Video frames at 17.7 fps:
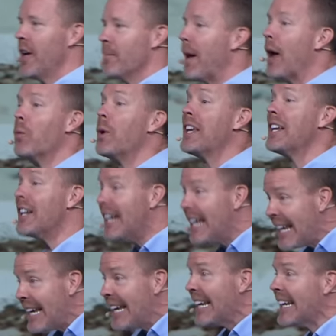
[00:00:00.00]
Man, we
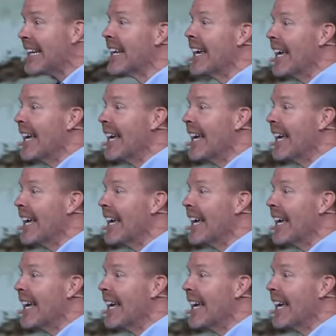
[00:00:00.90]
need